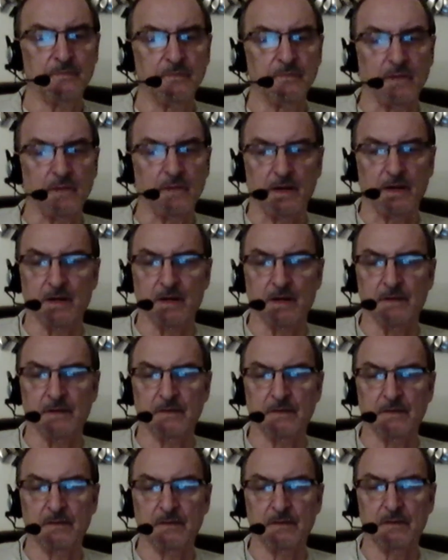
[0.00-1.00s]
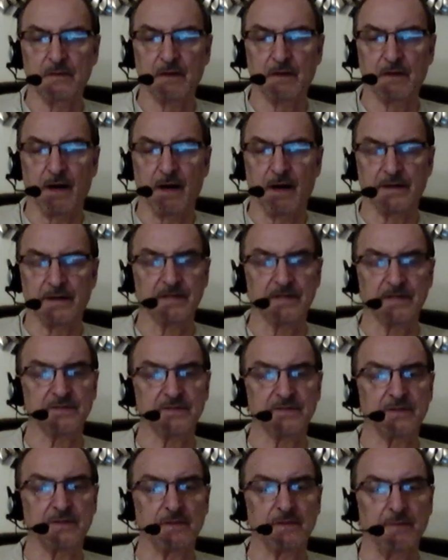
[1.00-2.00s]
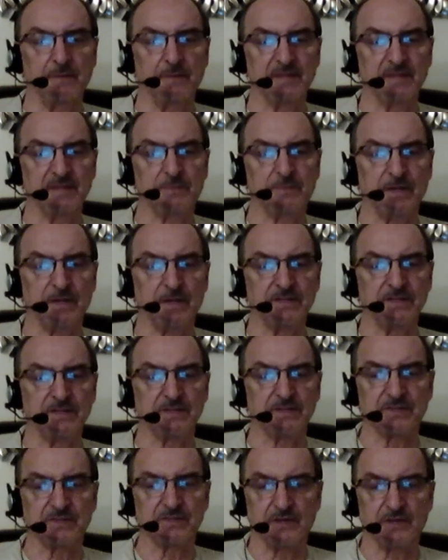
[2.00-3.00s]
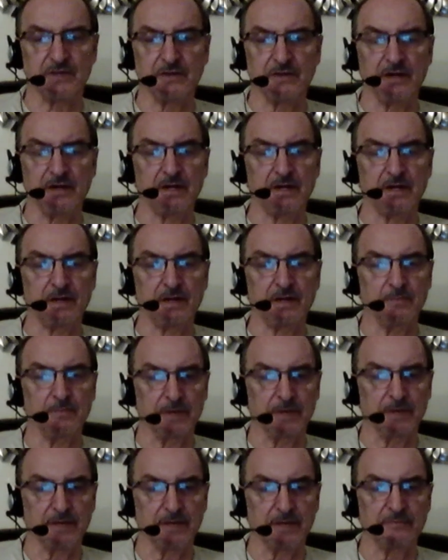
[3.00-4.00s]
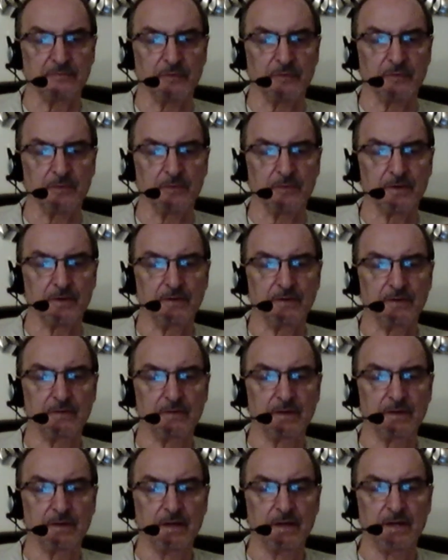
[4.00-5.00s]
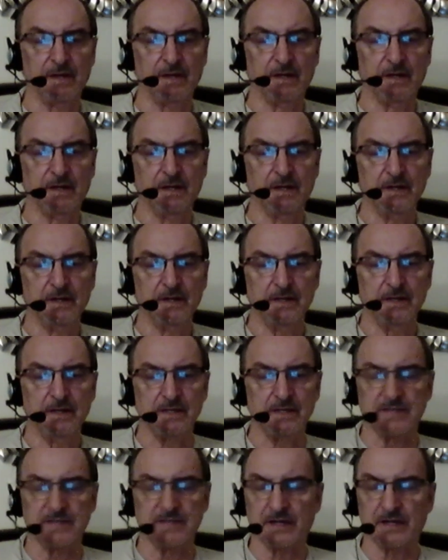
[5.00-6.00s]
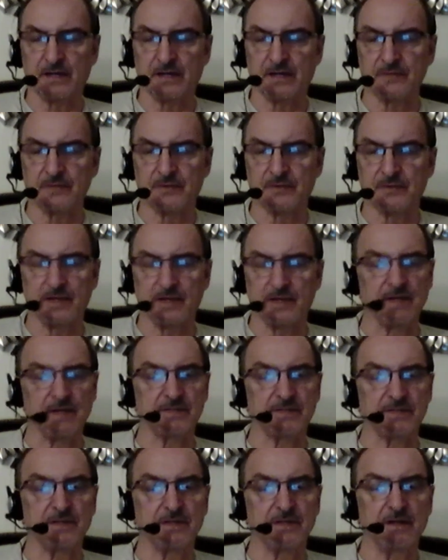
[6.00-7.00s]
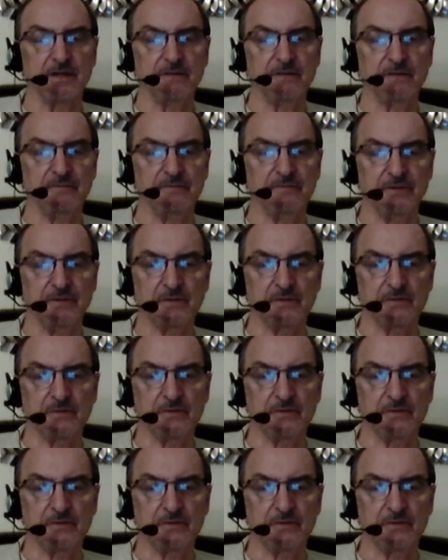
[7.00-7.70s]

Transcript: And I guess the best place to start and bring it forward is in a country that is filled